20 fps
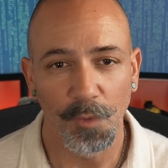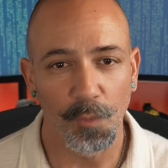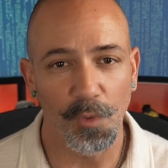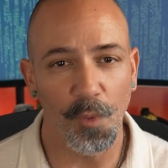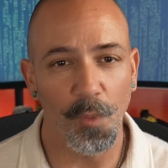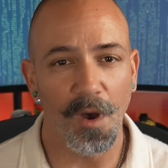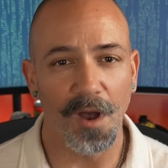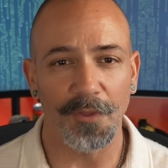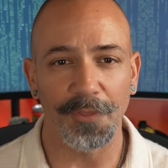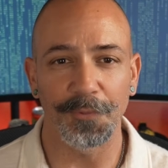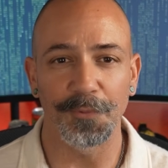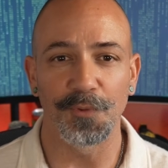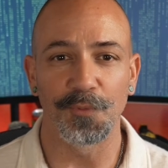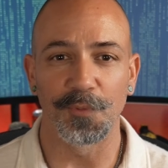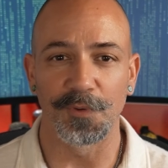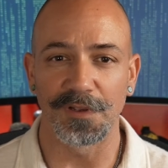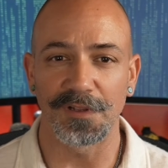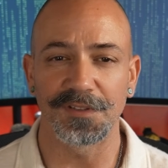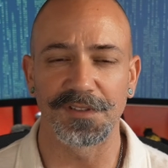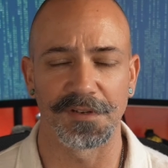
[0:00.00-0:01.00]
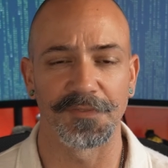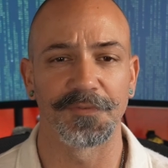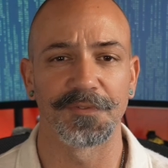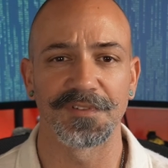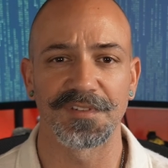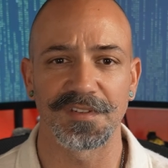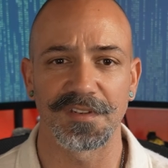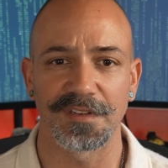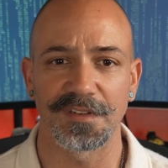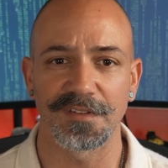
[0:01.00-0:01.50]
We'll walk through real
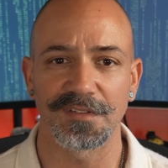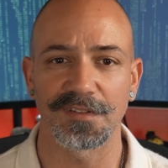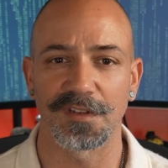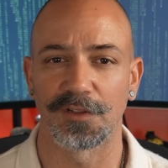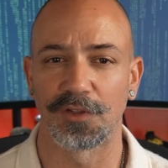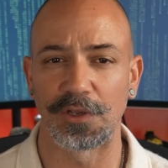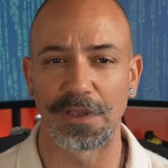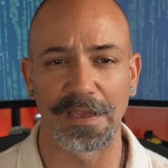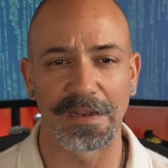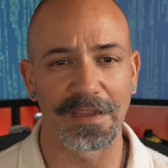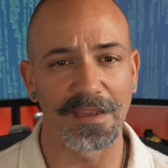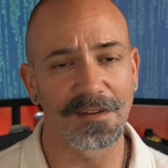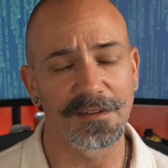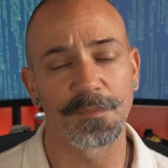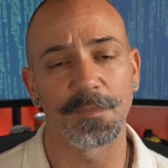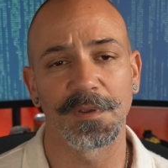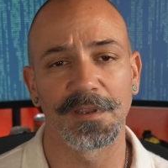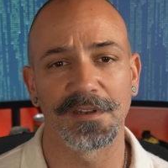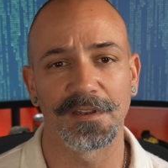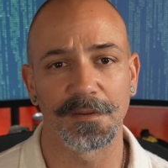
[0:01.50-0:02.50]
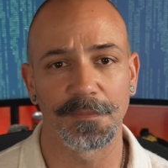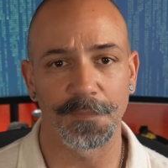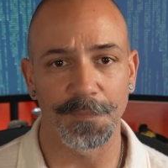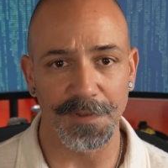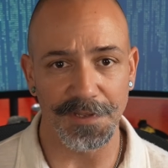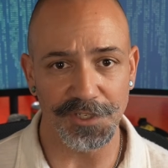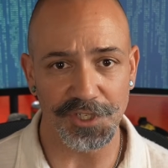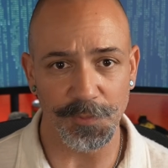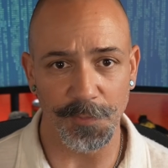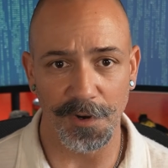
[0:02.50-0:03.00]
differences, look at independent
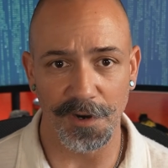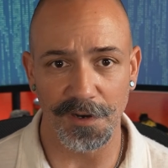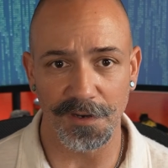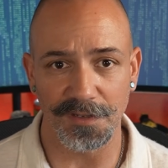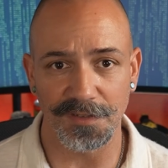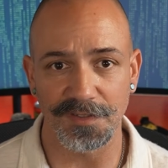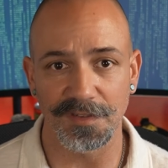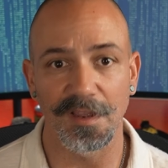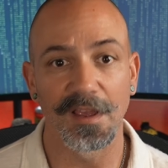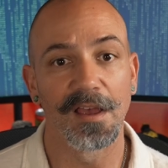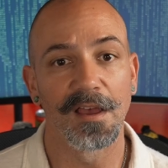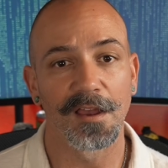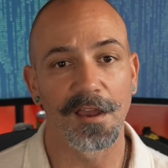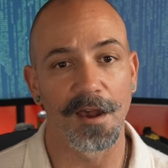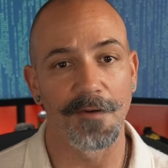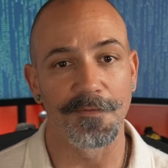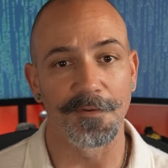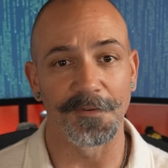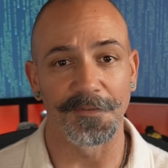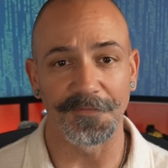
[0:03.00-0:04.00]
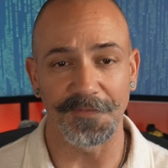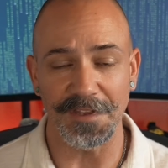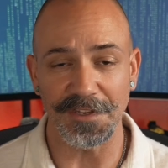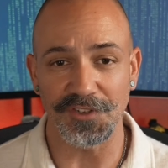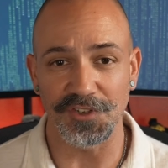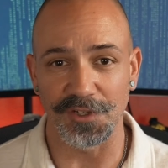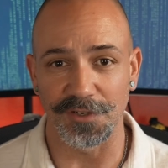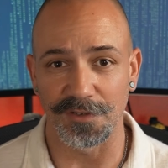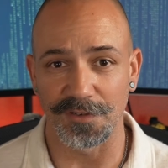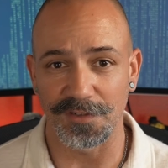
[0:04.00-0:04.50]
benchmarks, cover
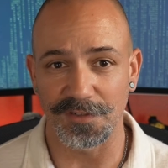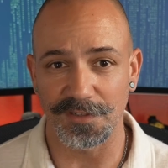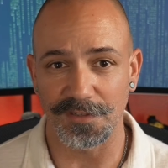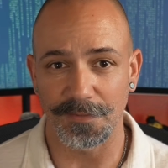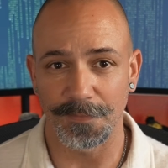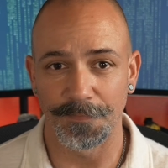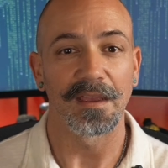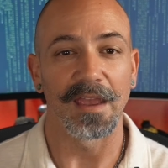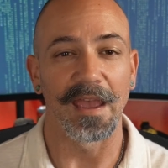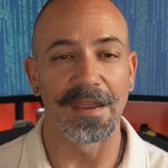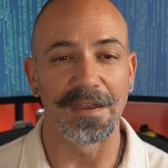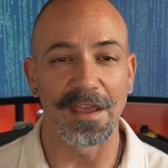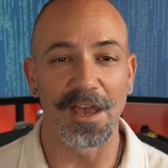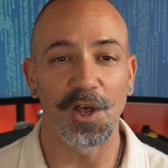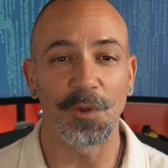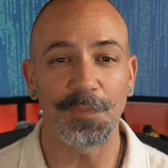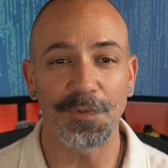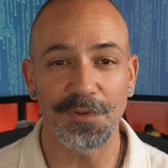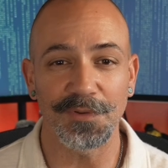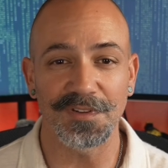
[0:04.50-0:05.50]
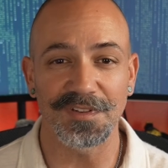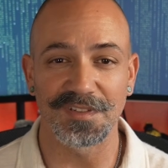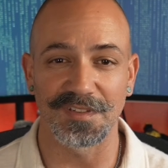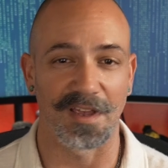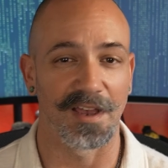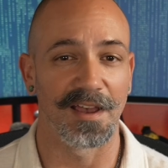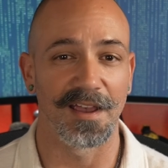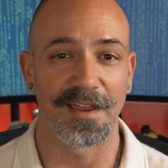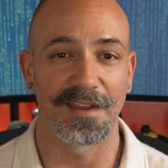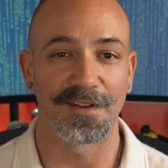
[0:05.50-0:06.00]
features, and help you
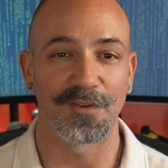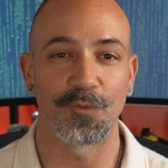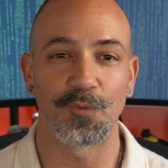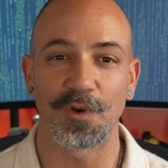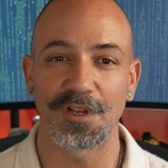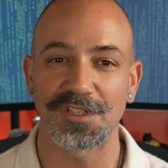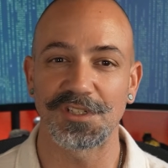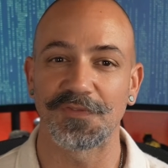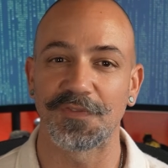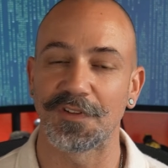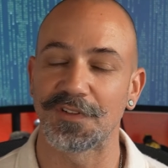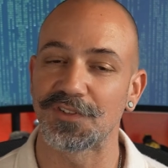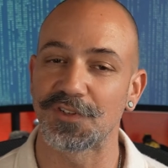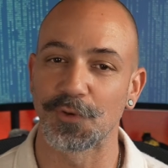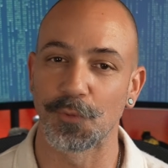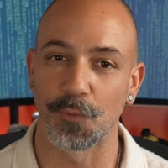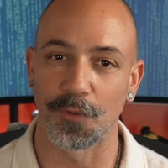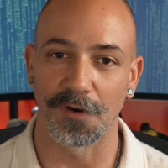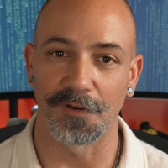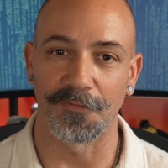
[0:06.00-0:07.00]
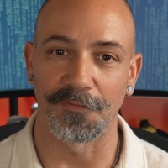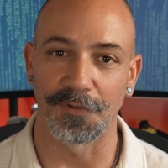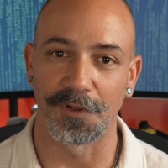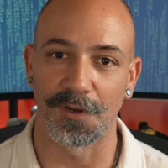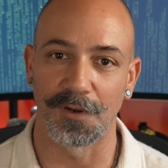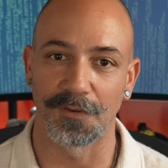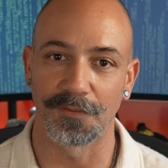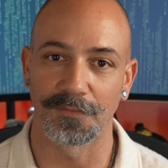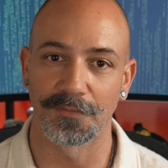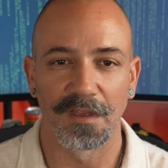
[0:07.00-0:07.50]
decide which fits your
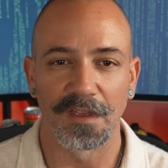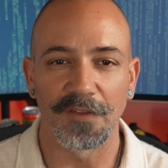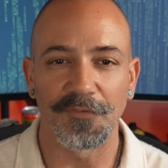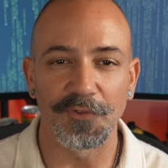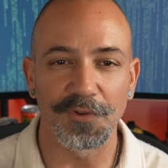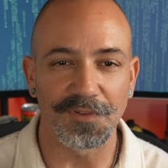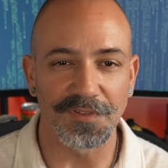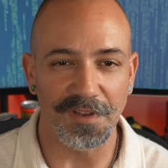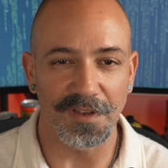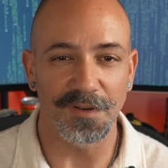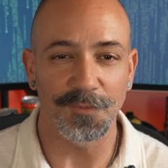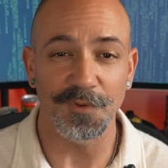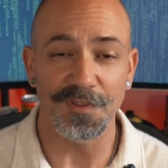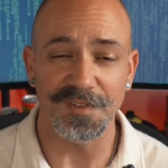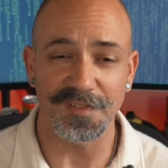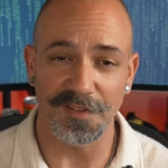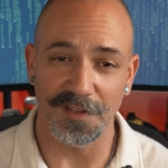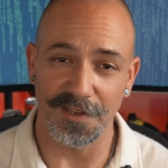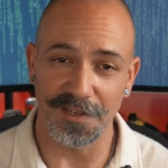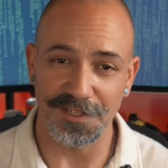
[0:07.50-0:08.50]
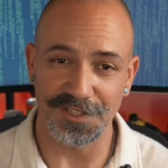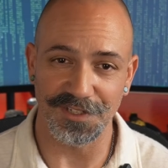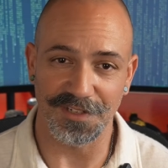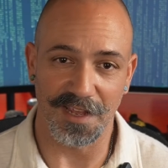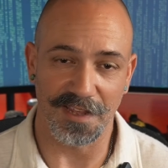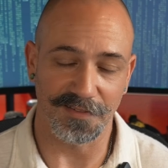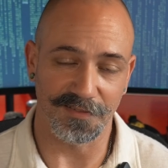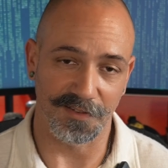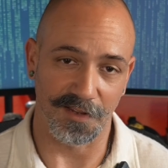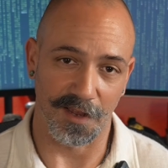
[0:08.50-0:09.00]
workflow. If you're done with sluggish
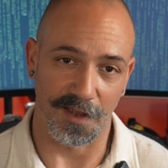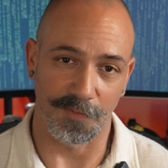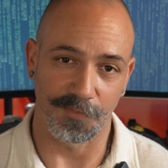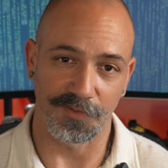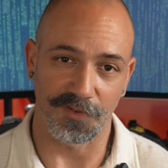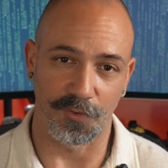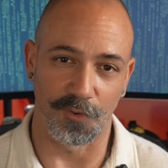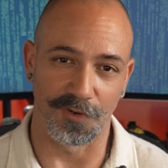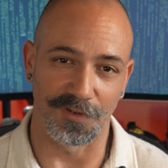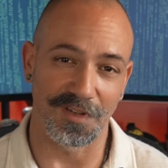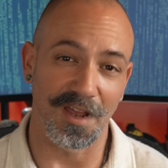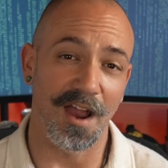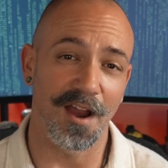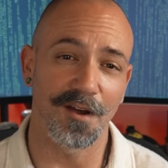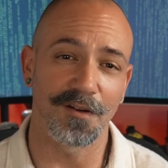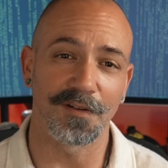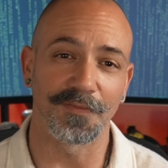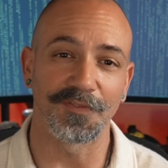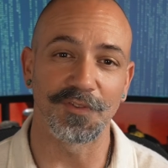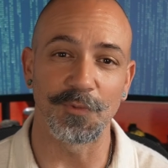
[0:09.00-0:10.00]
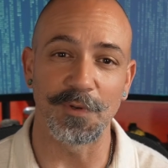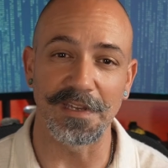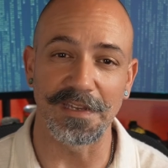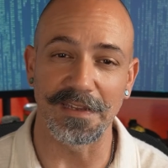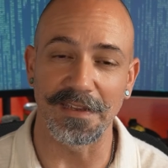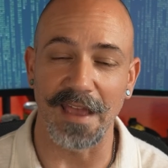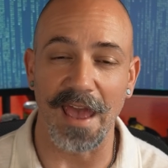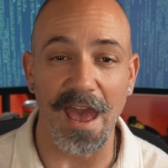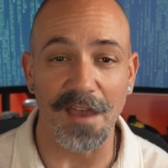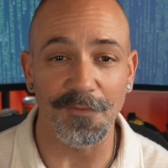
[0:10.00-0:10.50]
desktops or tired of
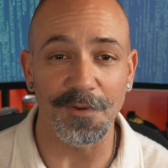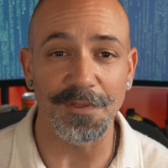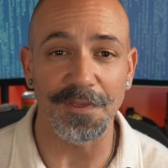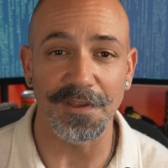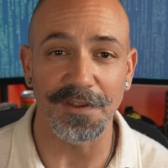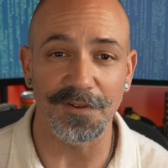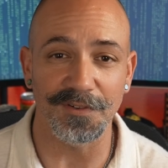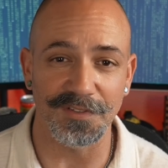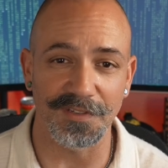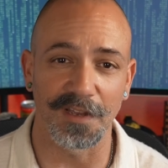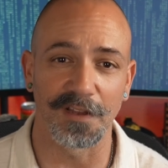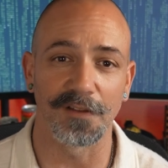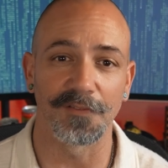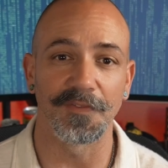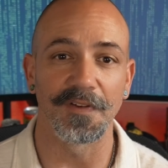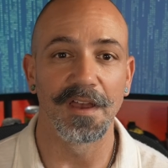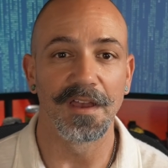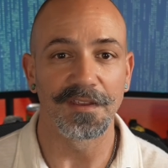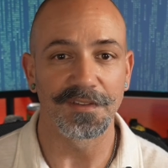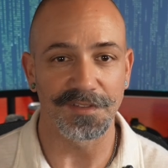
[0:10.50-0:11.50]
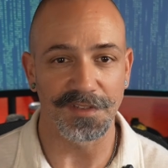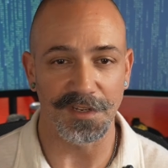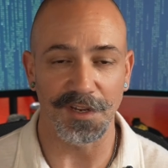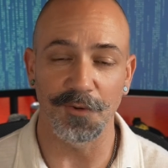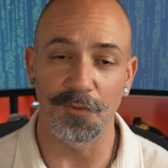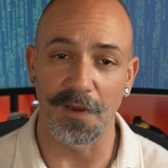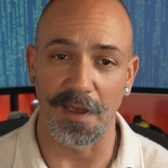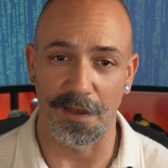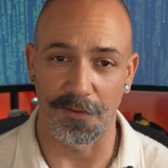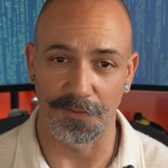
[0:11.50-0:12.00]
tweaking everything yourself, stick
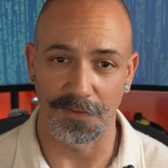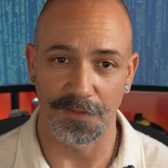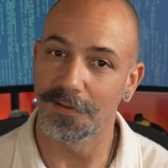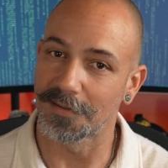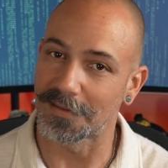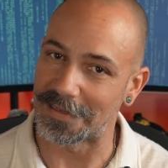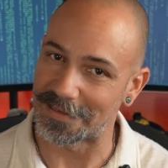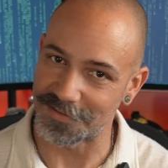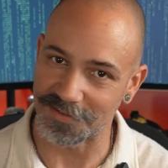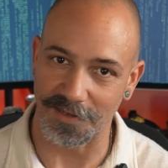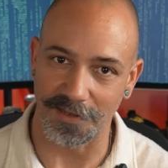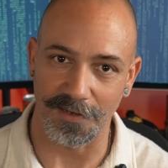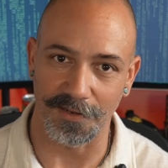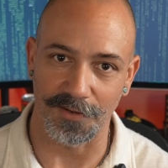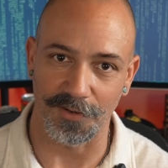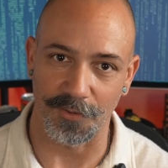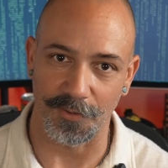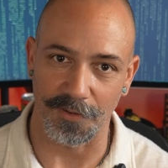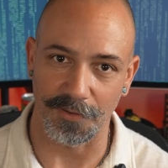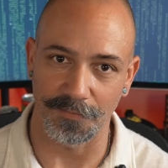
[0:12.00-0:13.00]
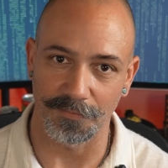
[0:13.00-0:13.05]
around. Let's get into it.